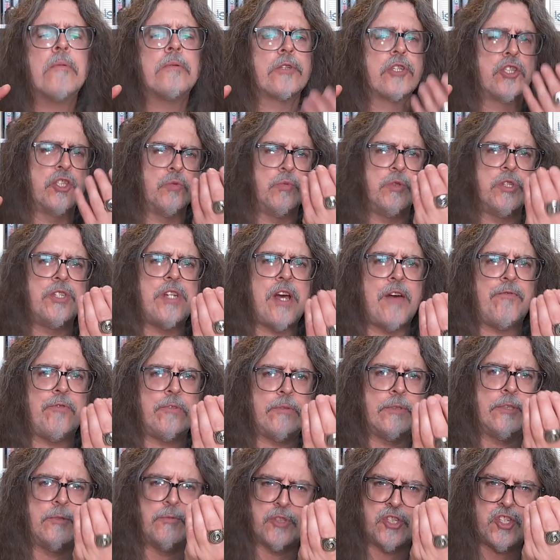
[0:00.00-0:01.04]
because
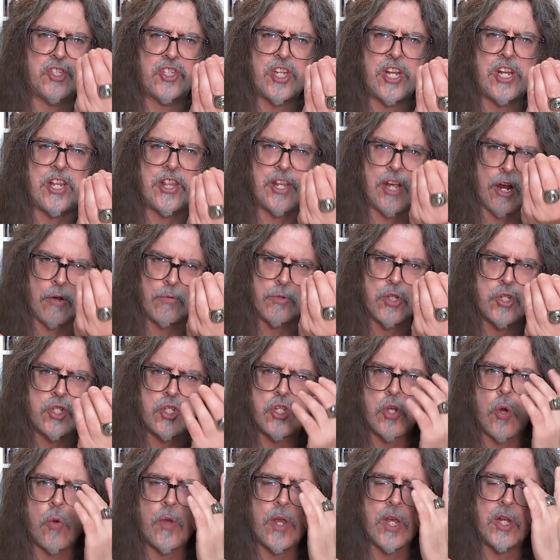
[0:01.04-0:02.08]
it would sit in there, it would
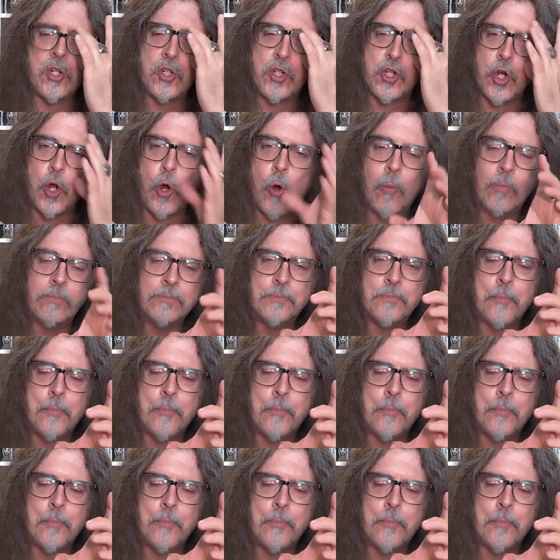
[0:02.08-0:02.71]
soak into